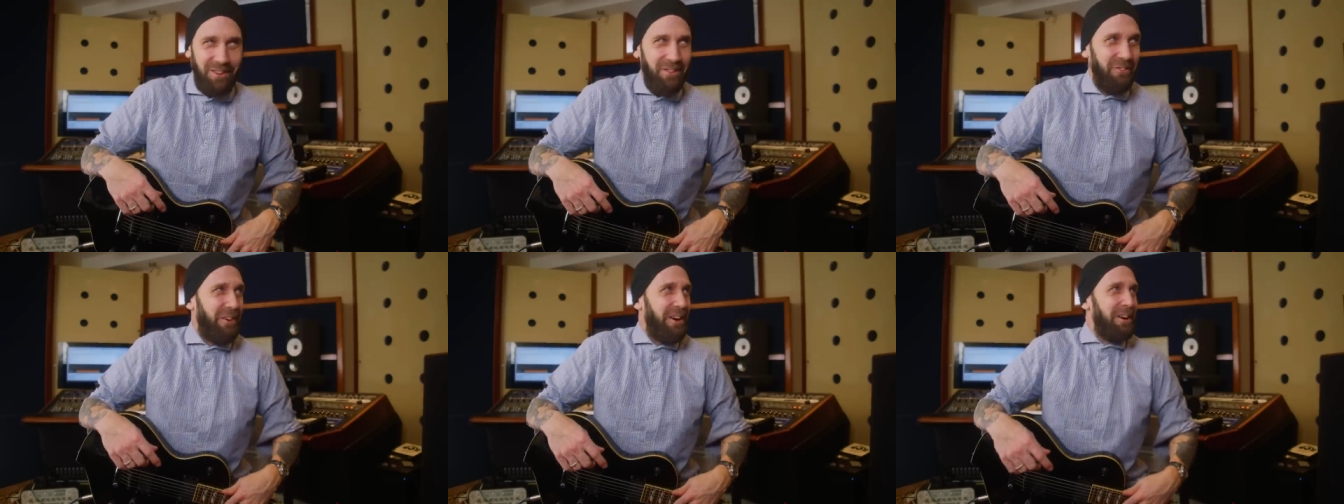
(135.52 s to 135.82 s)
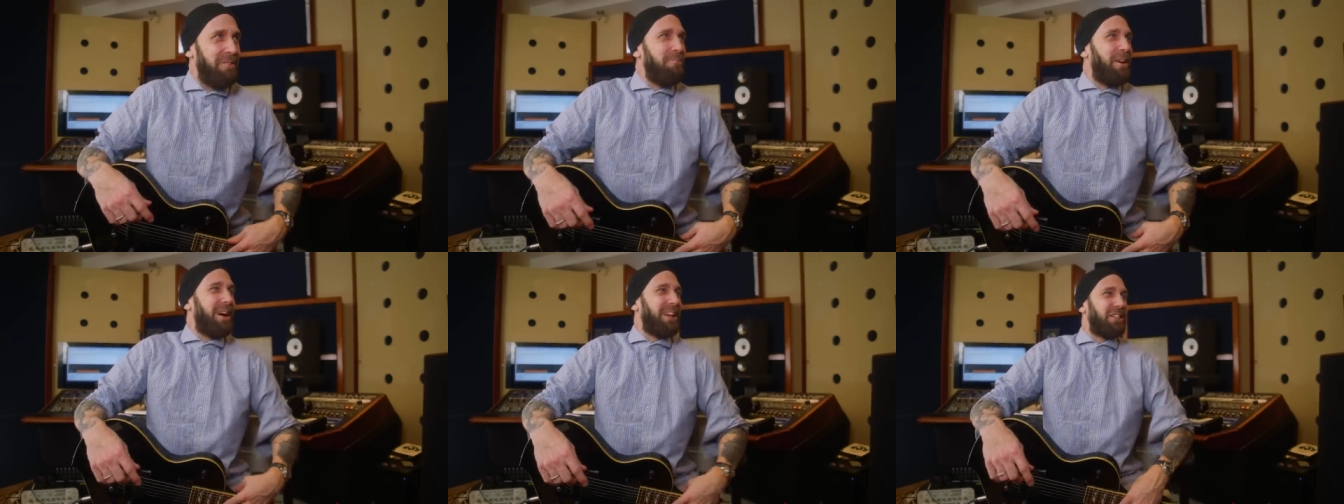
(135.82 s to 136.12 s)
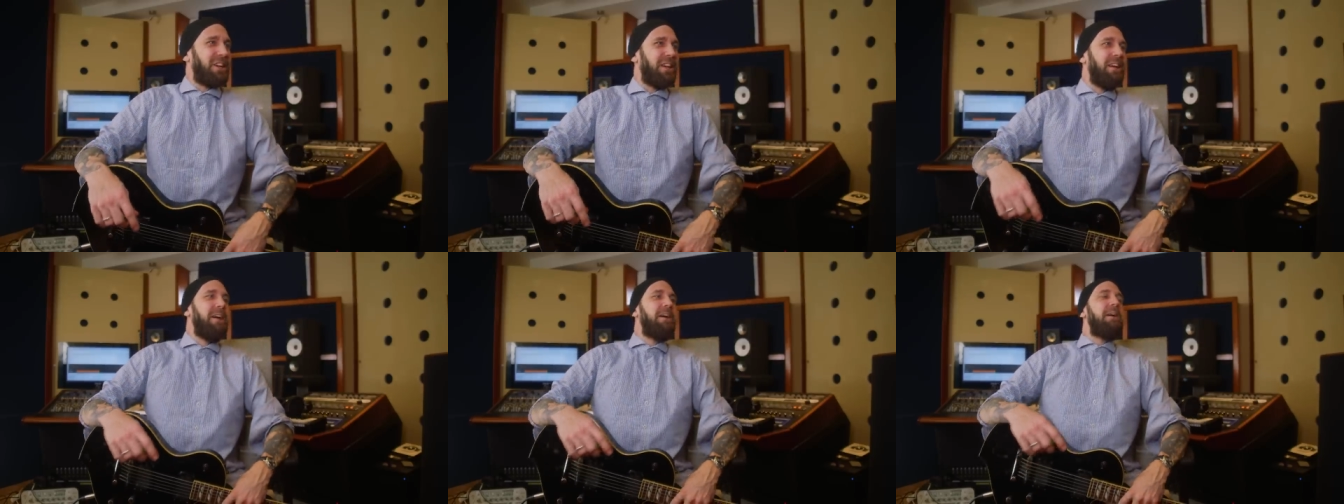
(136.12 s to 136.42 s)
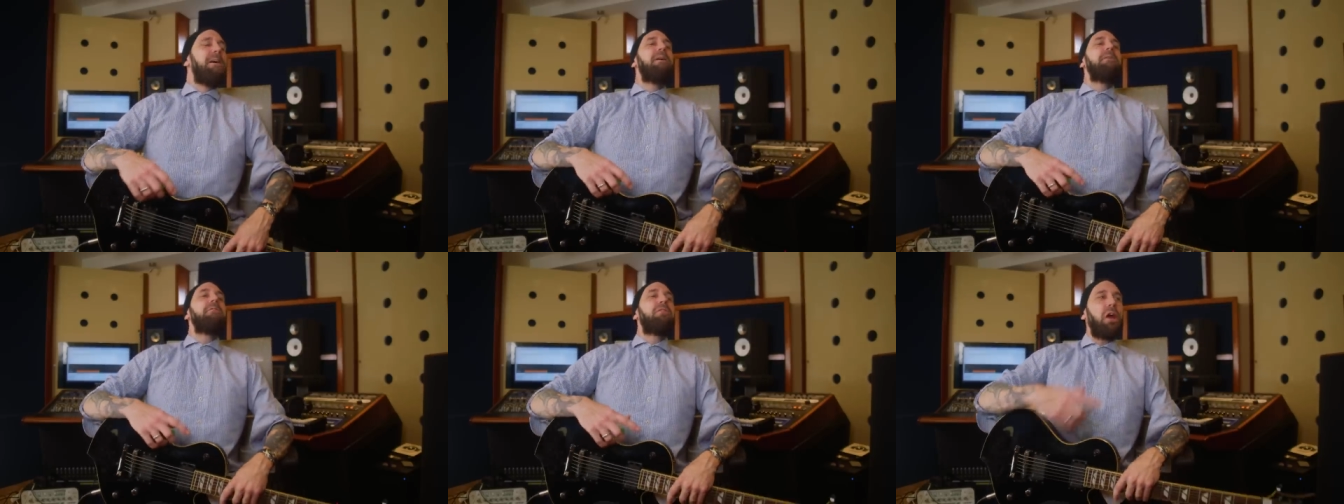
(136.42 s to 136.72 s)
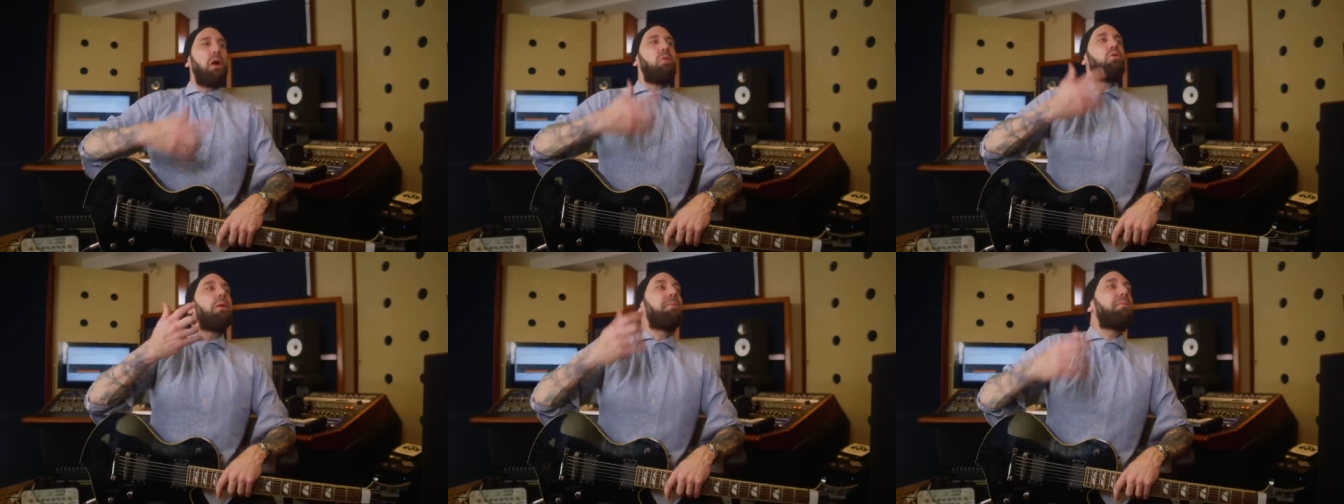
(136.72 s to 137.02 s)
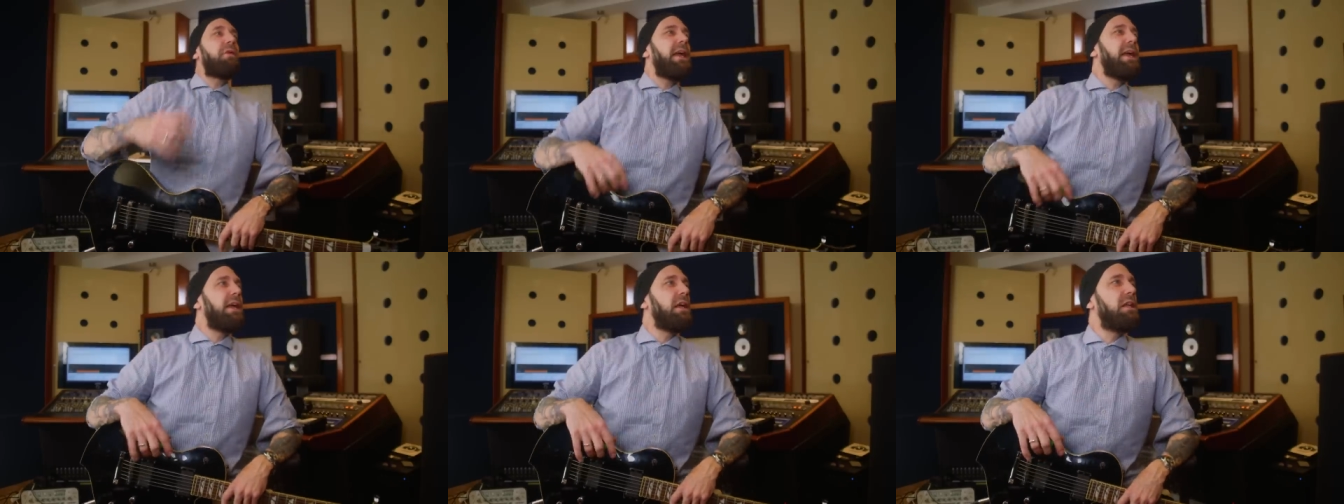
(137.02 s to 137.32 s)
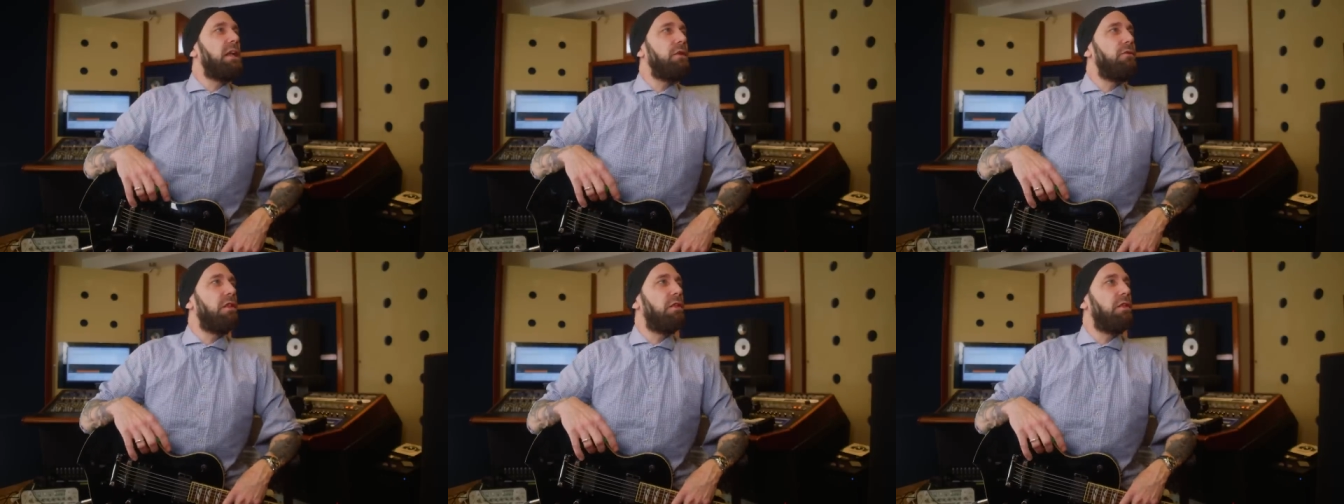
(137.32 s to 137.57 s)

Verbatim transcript: you very much. So we're playing a D V